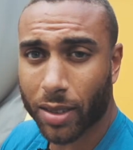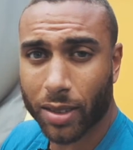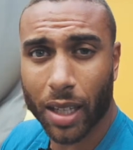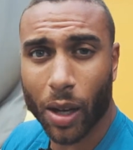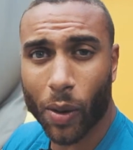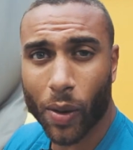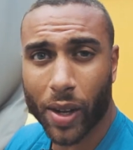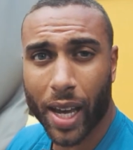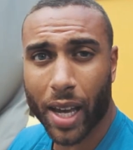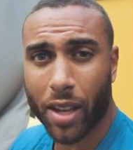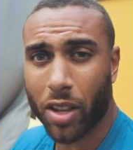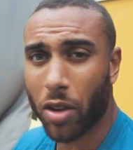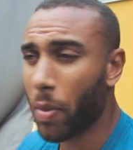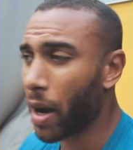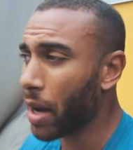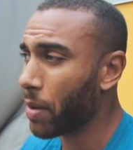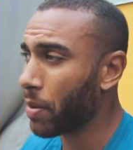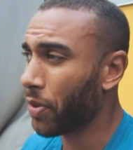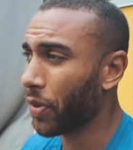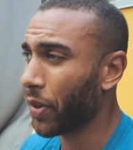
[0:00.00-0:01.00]
Now again, you
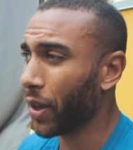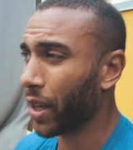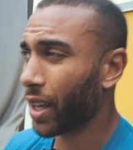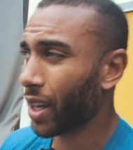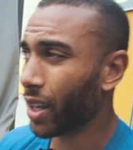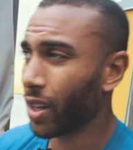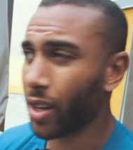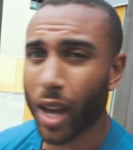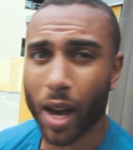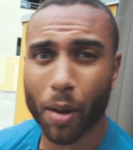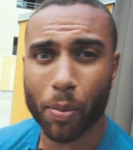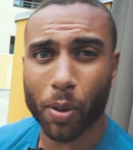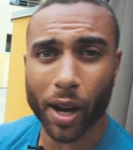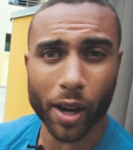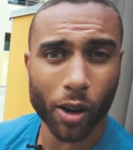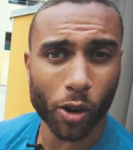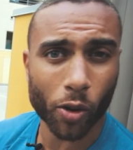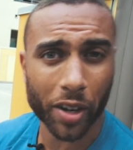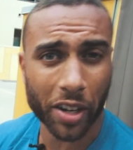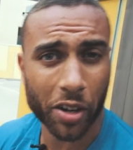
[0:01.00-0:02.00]
might be thinking, yeah, but
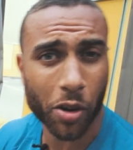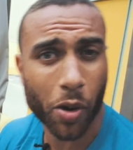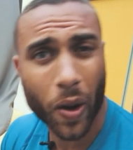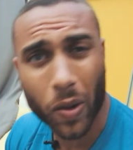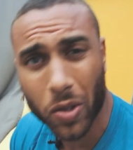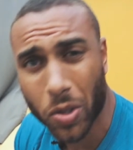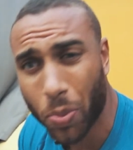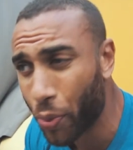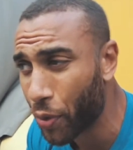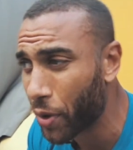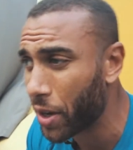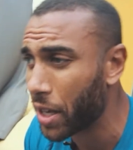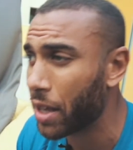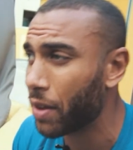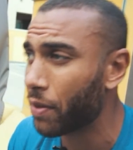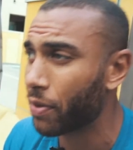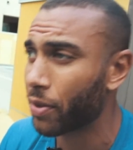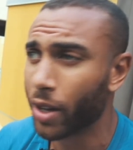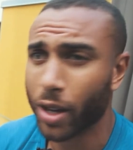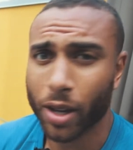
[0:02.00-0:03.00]
I already know how to
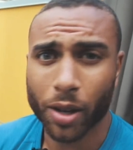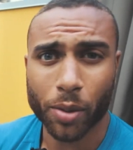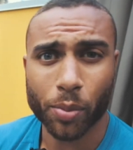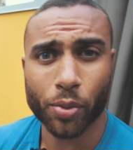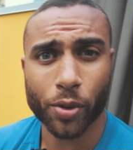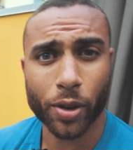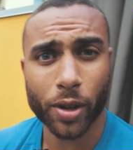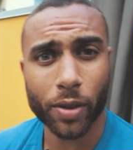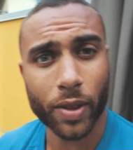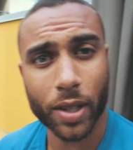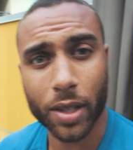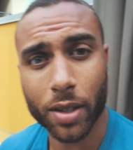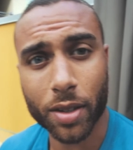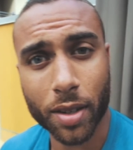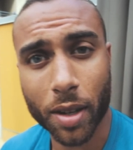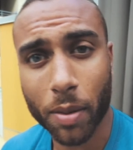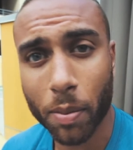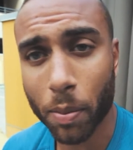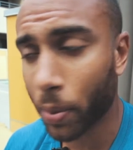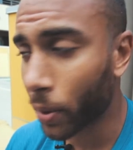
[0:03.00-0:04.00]
breathe. Breathing
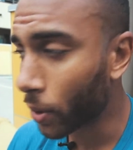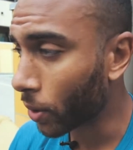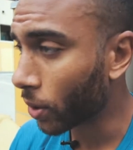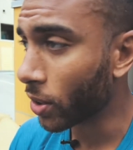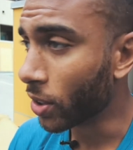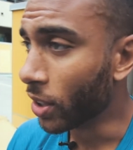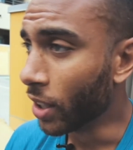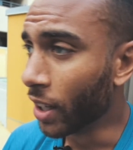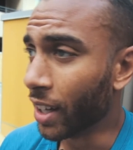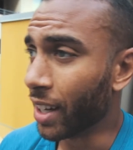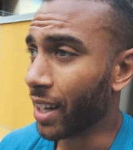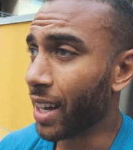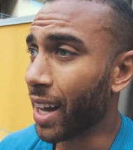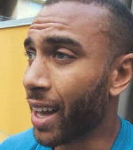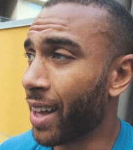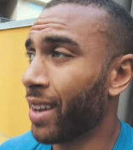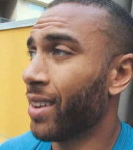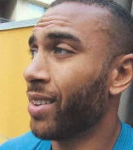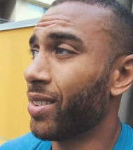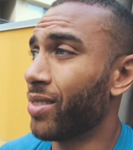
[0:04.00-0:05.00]
simple
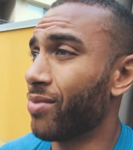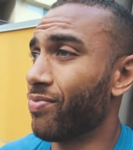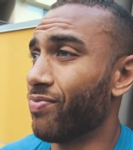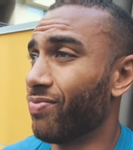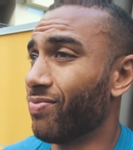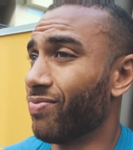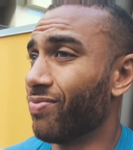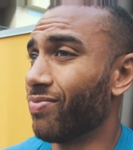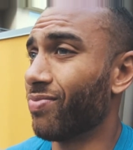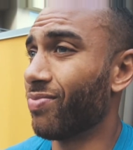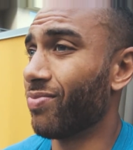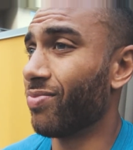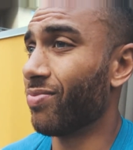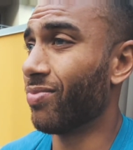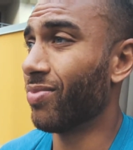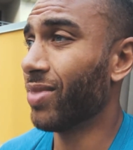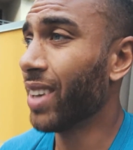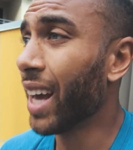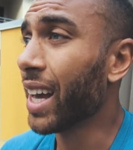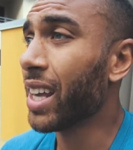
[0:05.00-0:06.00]
and
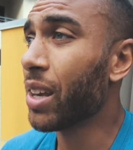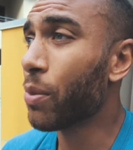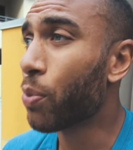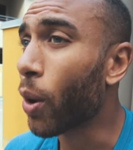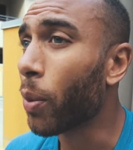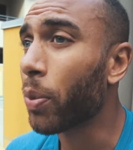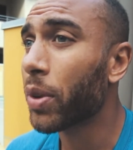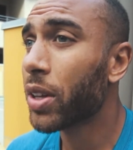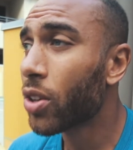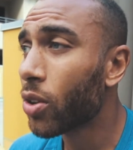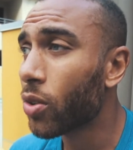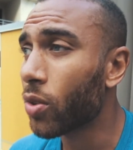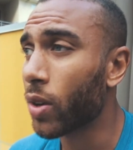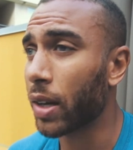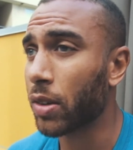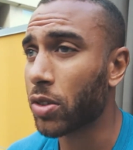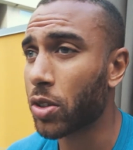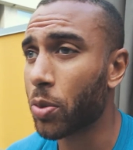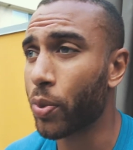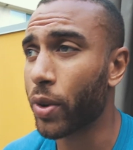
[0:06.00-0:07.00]
yeah, you probably do know
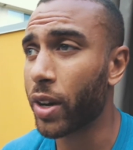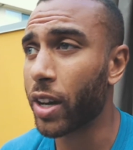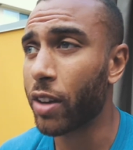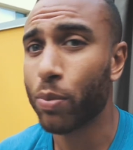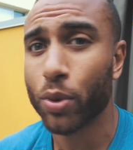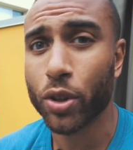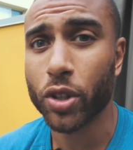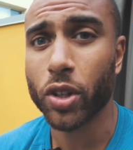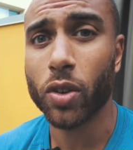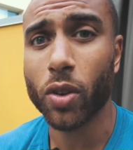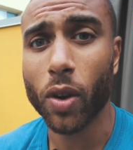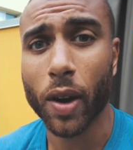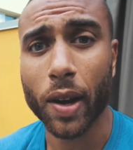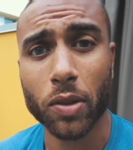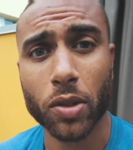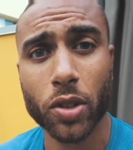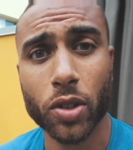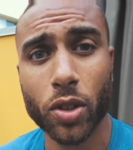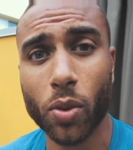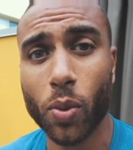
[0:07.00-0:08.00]
how to breathe, but do you know how
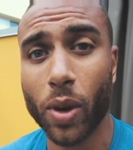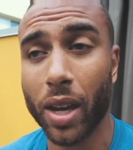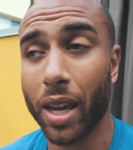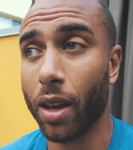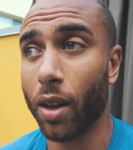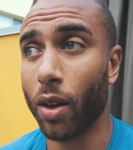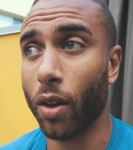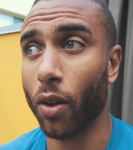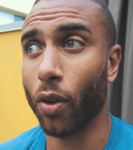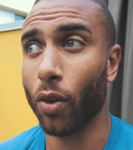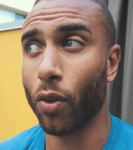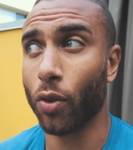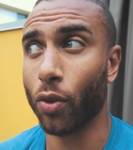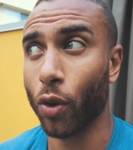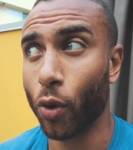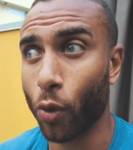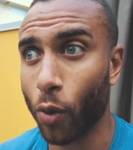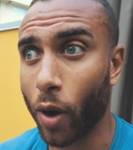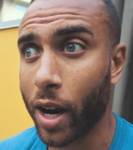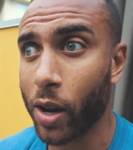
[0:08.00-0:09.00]
to do it
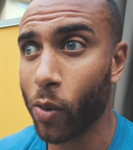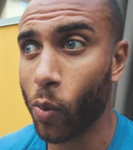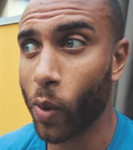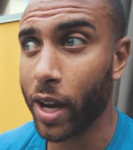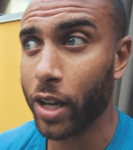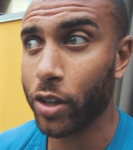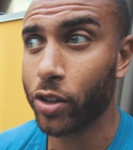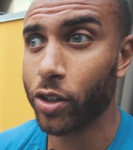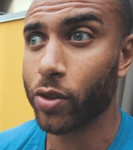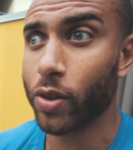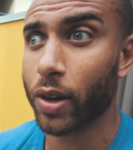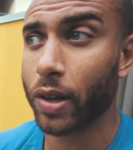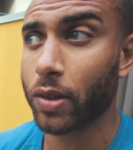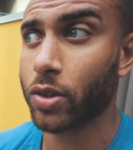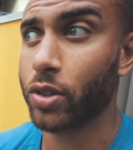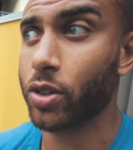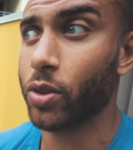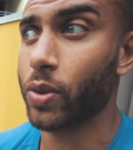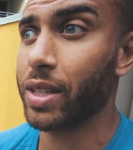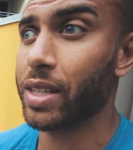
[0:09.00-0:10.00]
the right way? Do you know how
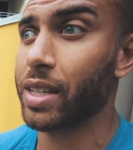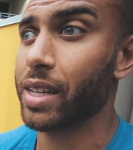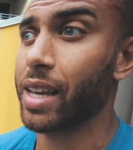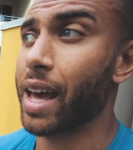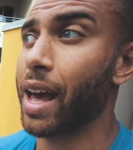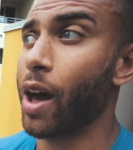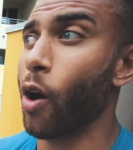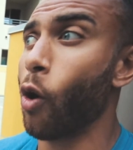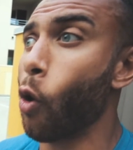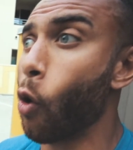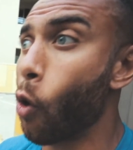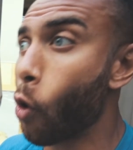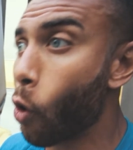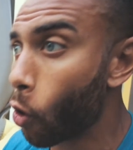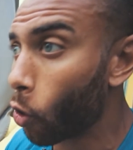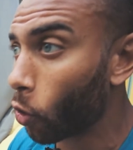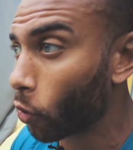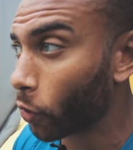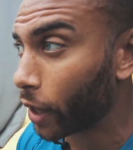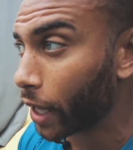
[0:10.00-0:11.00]
to do it to get
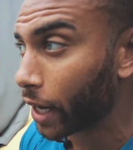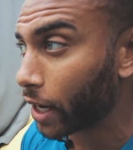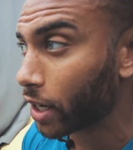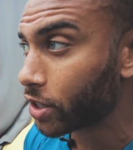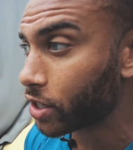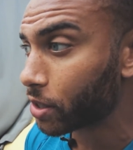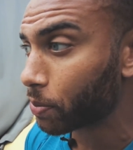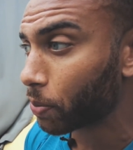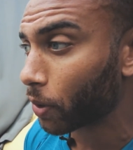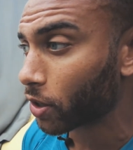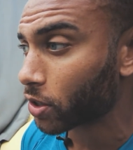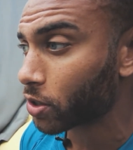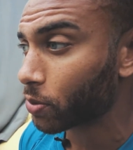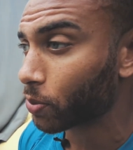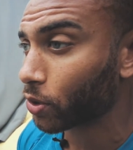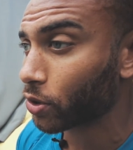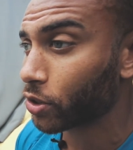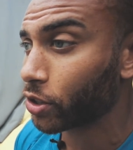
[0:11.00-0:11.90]
all the energy possible?